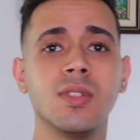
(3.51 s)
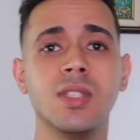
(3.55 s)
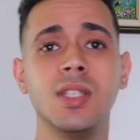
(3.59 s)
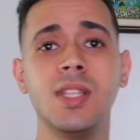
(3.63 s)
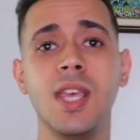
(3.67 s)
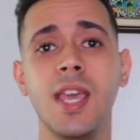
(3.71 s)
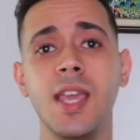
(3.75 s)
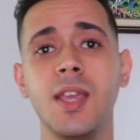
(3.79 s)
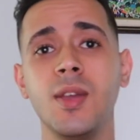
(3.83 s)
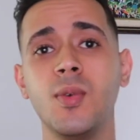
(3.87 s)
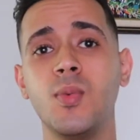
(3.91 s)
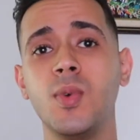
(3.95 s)

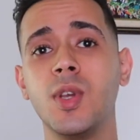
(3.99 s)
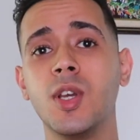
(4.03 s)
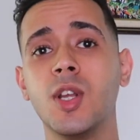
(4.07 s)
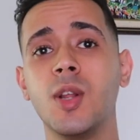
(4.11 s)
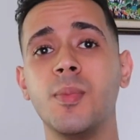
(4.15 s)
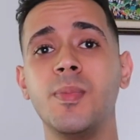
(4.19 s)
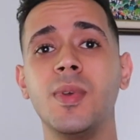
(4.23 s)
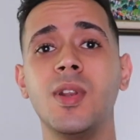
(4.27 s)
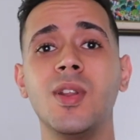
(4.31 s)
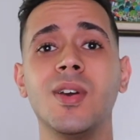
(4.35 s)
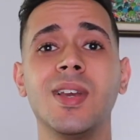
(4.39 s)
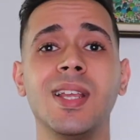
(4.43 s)
Today we're
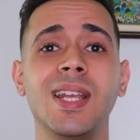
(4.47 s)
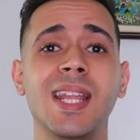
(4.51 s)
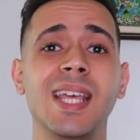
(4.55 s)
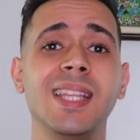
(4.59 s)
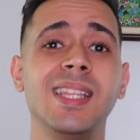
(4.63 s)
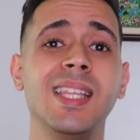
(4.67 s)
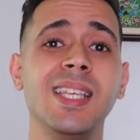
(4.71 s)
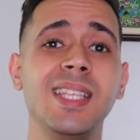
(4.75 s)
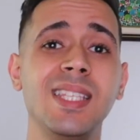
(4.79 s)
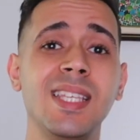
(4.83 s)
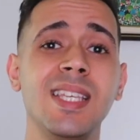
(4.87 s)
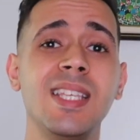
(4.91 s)
going to be looking
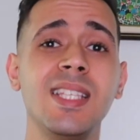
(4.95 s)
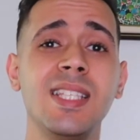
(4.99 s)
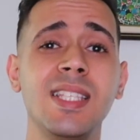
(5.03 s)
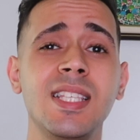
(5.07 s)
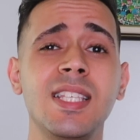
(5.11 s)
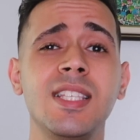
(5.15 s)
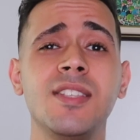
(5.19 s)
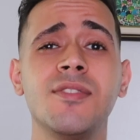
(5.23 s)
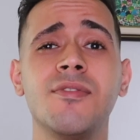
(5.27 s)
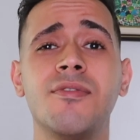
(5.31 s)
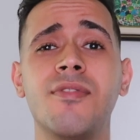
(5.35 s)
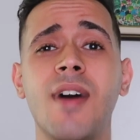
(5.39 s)
at the Yeezys